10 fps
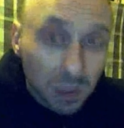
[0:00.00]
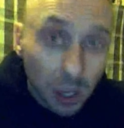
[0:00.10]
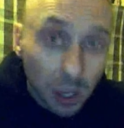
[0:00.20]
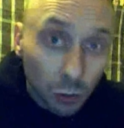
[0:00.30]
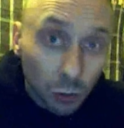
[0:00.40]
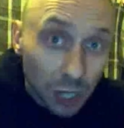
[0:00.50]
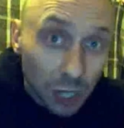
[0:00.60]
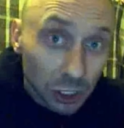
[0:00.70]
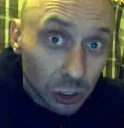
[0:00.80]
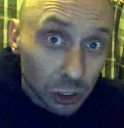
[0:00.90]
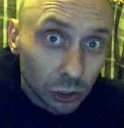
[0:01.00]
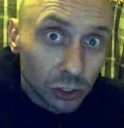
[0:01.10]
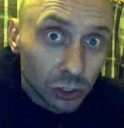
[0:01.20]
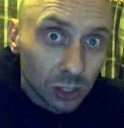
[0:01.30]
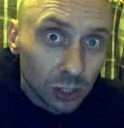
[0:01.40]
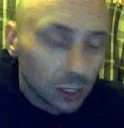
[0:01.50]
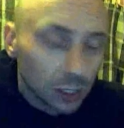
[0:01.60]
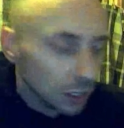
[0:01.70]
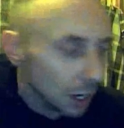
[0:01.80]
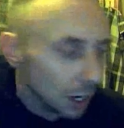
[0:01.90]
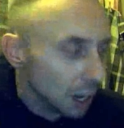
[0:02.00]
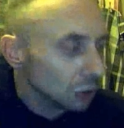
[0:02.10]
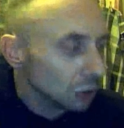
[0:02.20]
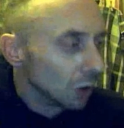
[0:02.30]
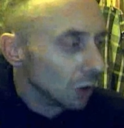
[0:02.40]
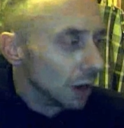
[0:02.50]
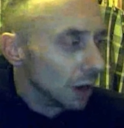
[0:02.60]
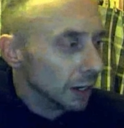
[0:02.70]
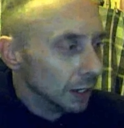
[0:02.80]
metal is actually touching the uh, electrolyte.